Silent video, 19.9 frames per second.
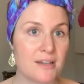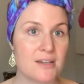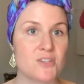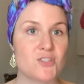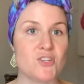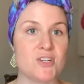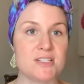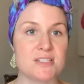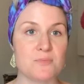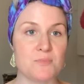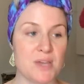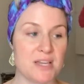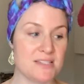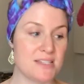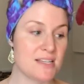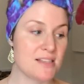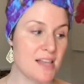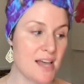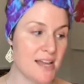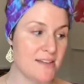She does
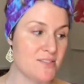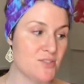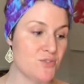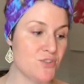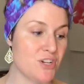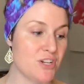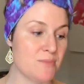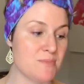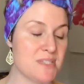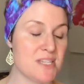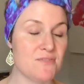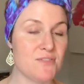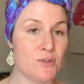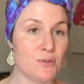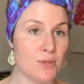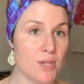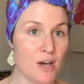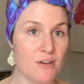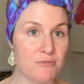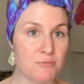amazing live streams. If you
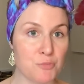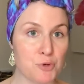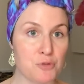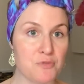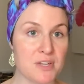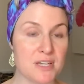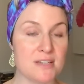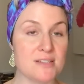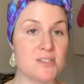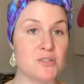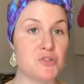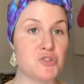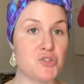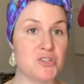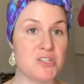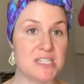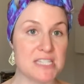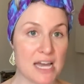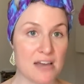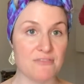love movies, you
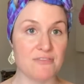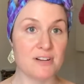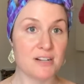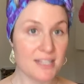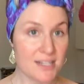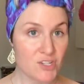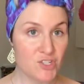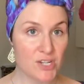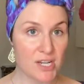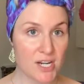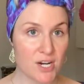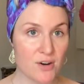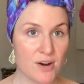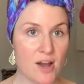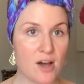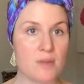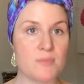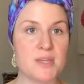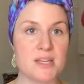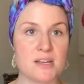should definitely check her
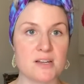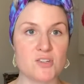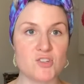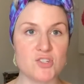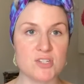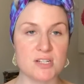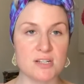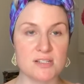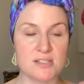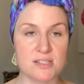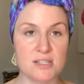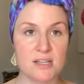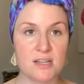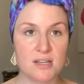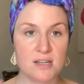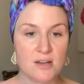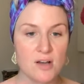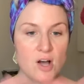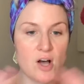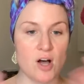out because she does
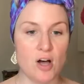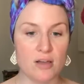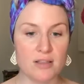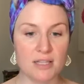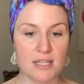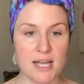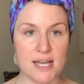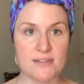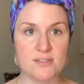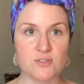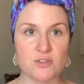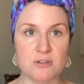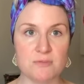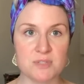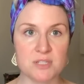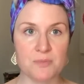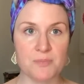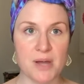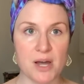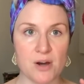all the live
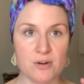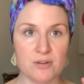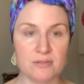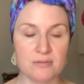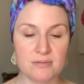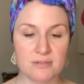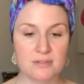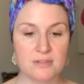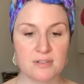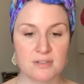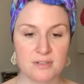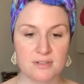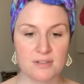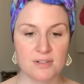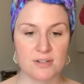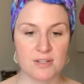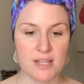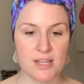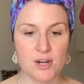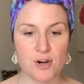streams about
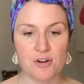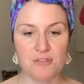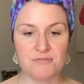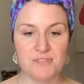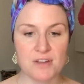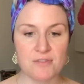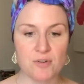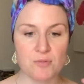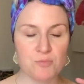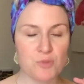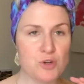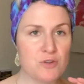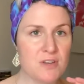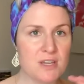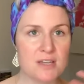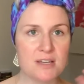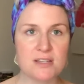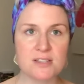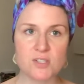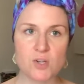like her favorite
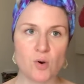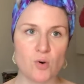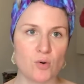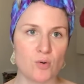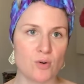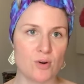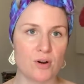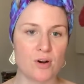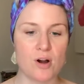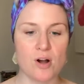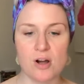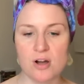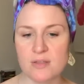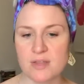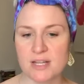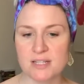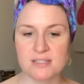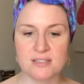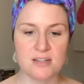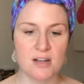movies, horror, all
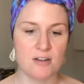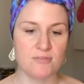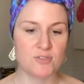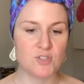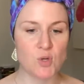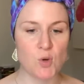that stuff.